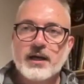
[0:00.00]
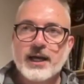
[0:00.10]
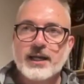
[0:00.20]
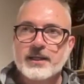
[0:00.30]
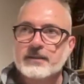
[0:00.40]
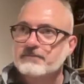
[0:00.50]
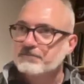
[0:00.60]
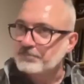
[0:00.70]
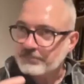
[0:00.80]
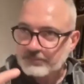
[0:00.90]
then
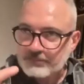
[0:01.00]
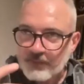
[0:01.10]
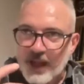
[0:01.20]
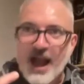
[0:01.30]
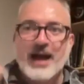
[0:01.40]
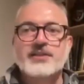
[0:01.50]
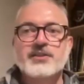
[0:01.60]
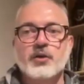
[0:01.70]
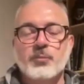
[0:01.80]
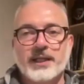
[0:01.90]
adds
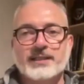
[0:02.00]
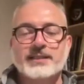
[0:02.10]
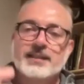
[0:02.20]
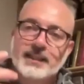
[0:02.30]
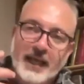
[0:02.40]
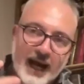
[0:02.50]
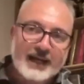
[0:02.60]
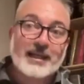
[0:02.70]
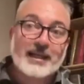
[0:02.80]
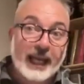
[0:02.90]
complexity,
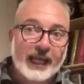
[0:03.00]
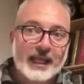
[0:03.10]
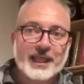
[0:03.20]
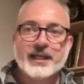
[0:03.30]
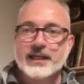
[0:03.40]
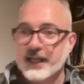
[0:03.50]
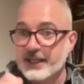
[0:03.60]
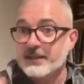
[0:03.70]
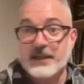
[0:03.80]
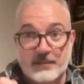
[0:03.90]
add length,
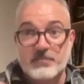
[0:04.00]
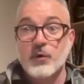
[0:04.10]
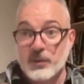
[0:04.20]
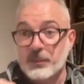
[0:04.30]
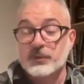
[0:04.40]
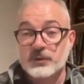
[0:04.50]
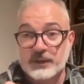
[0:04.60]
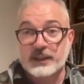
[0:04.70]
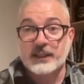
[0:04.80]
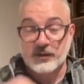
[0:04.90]
and more
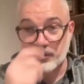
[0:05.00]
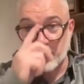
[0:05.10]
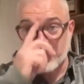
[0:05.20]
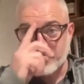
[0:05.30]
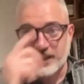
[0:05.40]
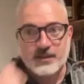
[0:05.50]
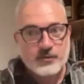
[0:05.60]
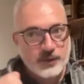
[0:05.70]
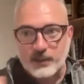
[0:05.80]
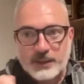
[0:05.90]
importantly, as I said,
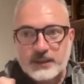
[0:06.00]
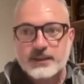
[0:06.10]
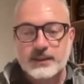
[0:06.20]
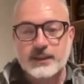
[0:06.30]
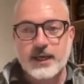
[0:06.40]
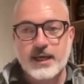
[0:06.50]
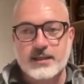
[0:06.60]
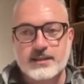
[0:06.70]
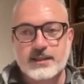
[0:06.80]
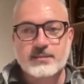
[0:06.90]
drinkability.
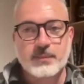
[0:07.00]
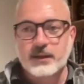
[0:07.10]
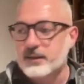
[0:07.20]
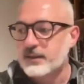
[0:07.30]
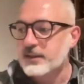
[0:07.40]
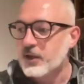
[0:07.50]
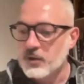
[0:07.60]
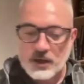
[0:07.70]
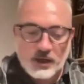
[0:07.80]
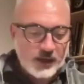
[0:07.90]
It's splendid.
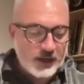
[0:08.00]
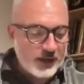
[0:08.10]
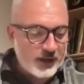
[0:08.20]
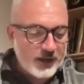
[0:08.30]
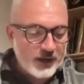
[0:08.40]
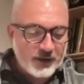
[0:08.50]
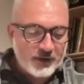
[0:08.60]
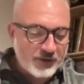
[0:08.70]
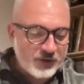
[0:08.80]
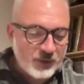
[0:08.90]

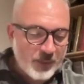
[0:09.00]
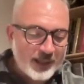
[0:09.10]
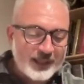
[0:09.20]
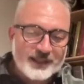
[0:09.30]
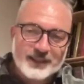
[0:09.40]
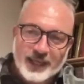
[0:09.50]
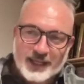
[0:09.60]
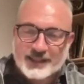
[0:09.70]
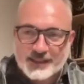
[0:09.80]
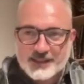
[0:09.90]
On the palate,
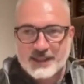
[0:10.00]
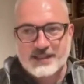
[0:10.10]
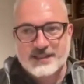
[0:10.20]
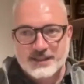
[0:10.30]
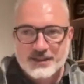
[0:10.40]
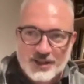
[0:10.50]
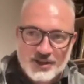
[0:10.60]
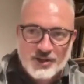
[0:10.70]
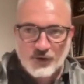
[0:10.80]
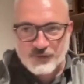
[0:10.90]
yes, it's
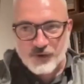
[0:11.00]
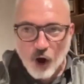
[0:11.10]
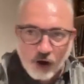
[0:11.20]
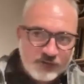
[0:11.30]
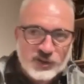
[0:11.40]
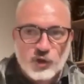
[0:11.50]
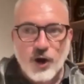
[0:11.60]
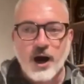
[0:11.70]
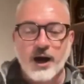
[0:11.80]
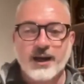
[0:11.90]
sort of off
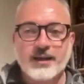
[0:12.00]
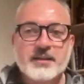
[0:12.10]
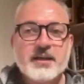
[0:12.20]
dry,